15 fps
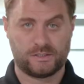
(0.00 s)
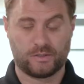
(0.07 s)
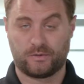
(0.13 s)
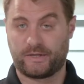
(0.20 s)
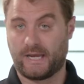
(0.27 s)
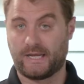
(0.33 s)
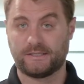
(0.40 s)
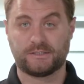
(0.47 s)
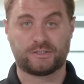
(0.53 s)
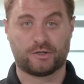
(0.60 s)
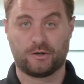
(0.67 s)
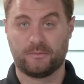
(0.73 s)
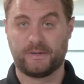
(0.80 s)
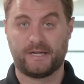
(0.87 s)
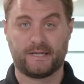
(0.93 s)
So again,
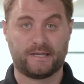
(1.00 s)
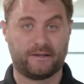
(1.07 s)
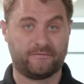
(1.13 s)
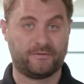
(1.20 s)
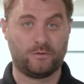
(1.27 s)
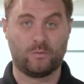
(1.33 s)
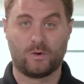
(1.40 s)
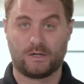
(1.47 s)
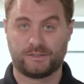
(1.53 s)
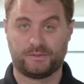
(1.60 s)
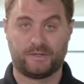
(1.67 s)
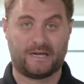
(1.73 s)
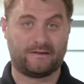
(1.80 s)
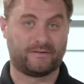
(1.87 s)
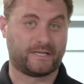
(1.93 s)
determining if you want
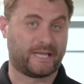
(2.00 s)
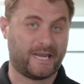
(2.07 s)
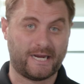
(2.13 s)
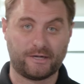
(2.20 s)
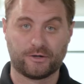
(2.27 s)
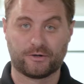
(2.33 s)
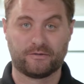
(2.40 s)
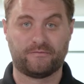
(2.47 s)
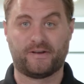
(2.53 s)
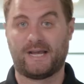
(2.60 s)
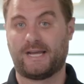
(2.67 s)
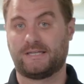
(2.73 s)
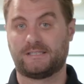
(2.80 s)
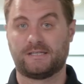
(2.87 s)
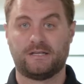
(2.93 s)
to have a catered
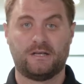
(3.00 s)
event,